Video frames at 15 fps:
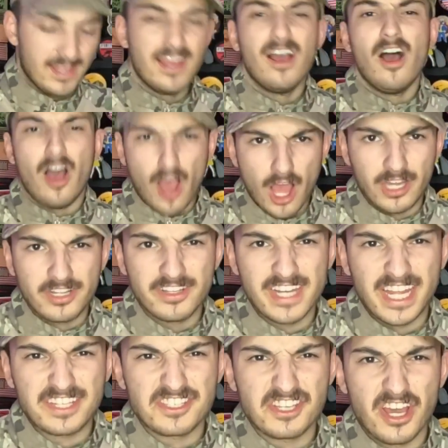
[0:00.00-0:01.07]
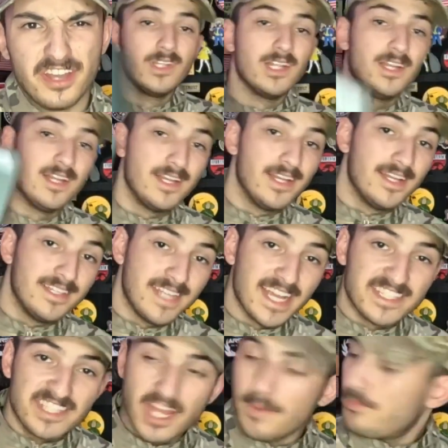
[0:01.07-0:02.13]
On to the next gun.
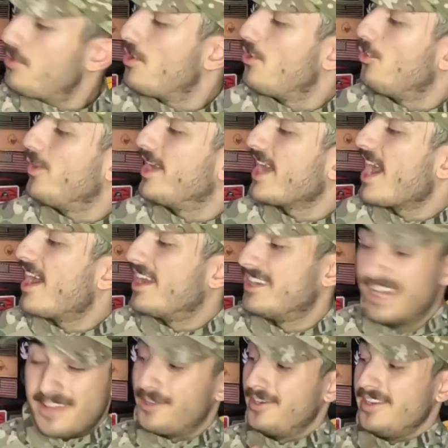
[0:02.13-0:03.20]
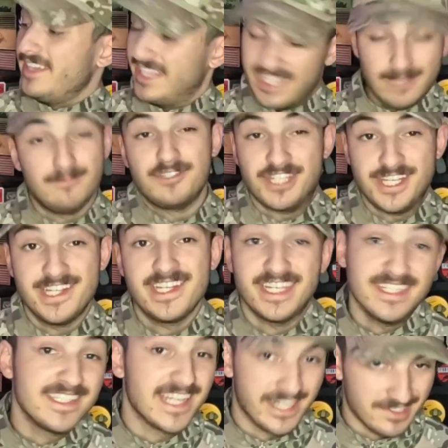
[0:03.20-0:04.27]
Next up, we got another EMG
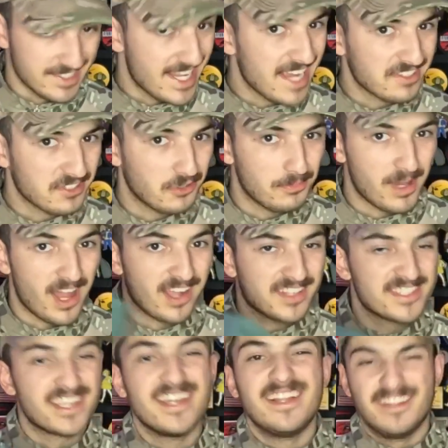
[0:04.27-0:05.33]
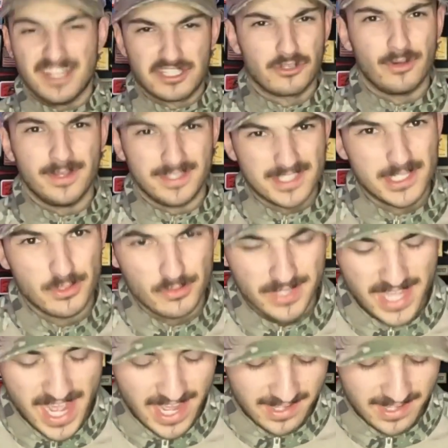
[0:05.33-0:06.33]
and Terran Tactical Box. Let's go ahead and see what we got.